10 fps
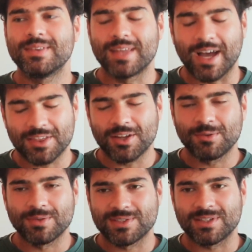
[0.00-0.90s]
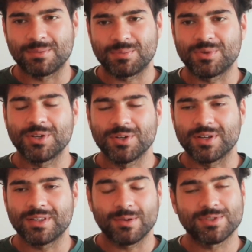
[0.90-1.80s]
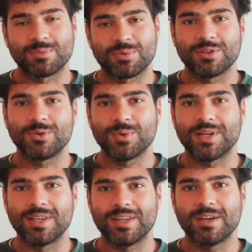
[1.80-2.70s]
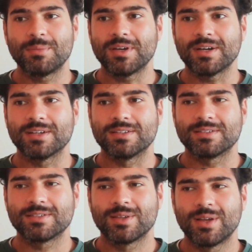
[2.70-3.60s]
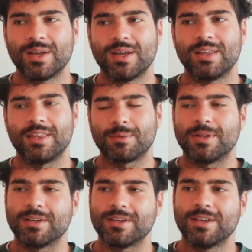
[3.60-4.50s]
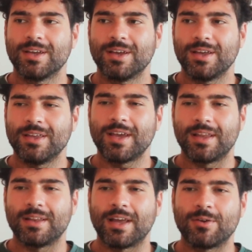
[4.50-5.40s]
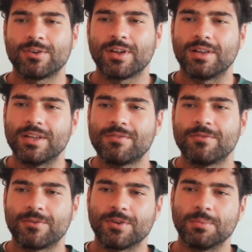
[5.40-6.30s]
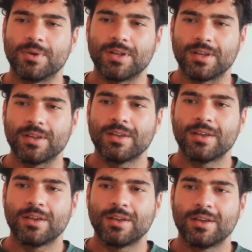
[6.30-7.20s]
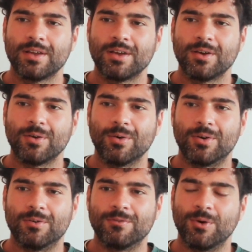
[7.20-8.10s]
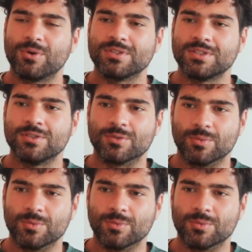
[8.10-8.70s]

I thought that was a pretty cool idea because then I'm like, yeah, now you're not living for the money or focusing on